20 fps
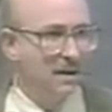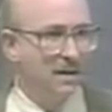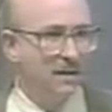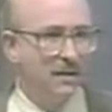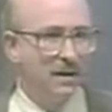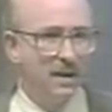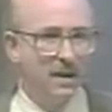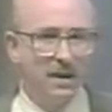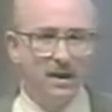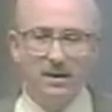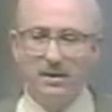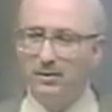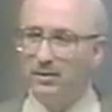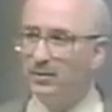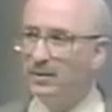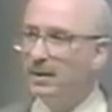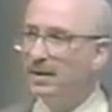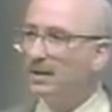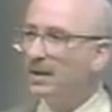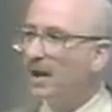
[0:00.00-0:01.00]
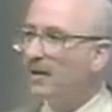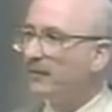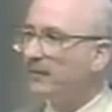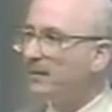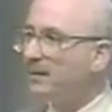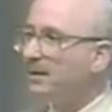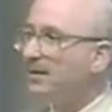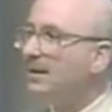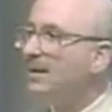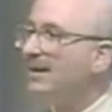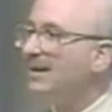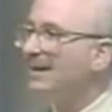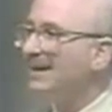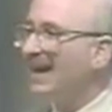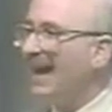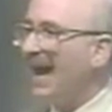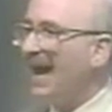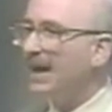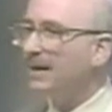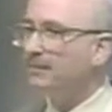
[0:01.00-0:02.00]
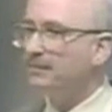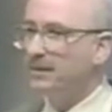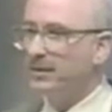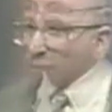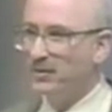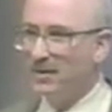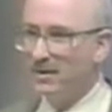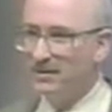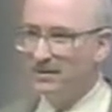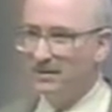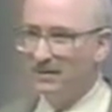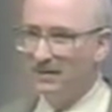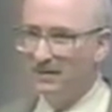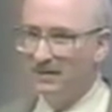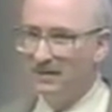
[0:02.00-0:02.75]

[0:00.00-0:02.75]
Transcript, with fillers: that industry and government can't be trusted.